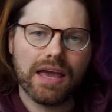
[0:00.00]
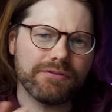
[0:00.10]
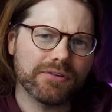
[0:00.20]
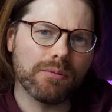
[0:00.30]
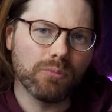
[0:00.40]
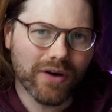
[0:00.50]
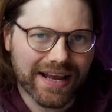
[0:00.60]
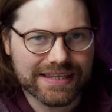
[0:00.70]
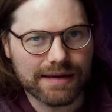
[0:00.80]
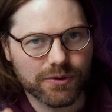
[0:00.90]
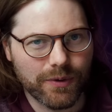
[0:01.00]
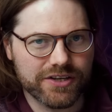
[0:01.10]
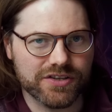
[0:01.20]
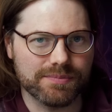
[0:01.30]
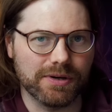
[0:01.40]
If you've got more in-depth
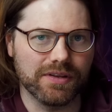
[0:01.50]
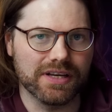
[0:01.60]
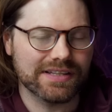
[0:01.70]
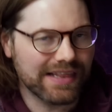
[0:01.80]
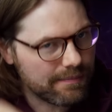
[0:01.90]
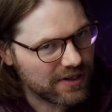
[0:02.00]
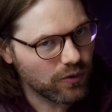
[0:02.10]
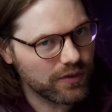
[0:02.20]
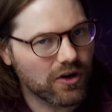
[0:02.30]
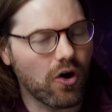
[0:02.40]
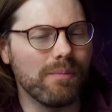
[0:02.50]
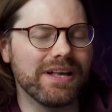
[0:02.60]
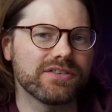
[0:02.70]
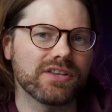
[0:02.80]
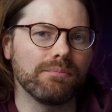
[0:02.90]
questions about this, let me know in the
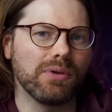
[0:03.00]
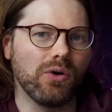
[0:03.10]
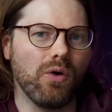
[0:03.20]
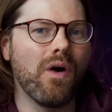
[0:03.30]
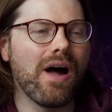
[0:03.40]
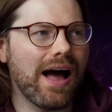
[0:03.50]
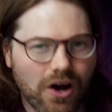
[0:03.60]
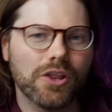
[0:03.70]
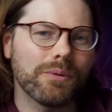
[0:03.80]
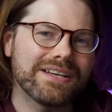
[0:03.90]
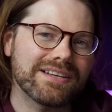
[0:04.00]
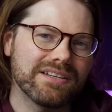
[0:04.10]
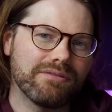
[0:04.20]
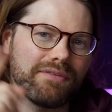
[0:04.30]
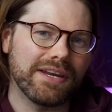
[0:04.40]
comments down below. Otherwise, I'll
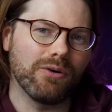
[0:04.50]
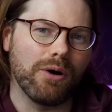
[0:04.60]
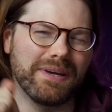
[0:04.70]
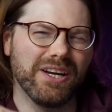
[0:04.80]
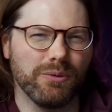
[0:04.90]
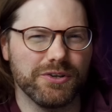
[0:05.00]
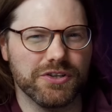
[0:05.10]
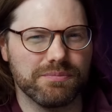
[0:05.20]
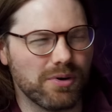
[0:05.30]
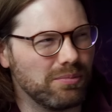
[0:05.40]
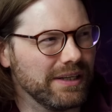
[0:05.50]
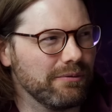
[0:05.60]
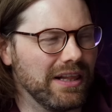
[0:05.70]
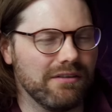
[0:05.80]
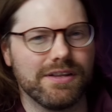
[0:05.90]
leave a video up here which is probably
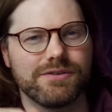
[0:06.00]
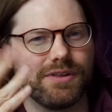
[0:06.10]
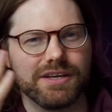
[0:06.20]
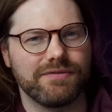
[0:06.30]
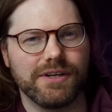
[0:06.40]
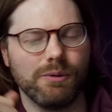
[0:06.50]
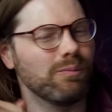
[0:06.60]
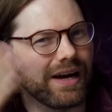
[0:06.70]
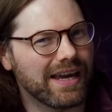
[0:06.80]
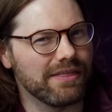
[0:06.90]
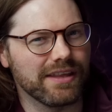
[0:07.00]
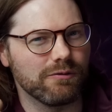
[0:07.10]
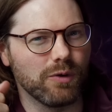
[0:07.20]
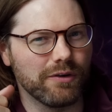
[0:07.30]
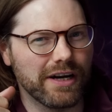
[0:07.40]
relevant to this video. I can't think
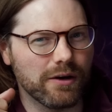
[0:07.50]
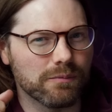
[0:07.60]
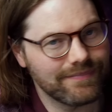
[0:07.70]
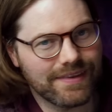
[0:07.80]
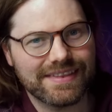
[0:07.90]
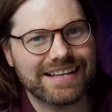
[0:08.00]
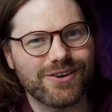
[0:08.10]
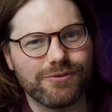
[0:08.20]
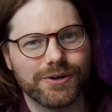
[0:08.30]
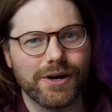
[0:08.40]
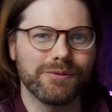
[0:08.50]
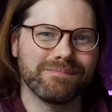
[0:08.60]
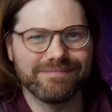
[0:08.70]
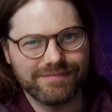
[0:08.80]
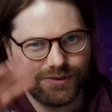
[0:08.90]
of one right now. That's all for now.
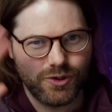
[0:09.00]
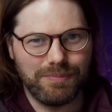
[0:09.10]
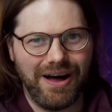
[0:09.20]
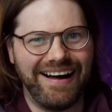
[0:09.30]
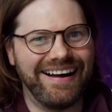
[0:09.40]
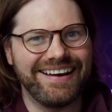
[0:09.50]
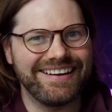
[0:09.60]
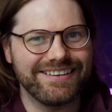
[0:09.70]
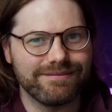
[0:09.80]
Goodbye.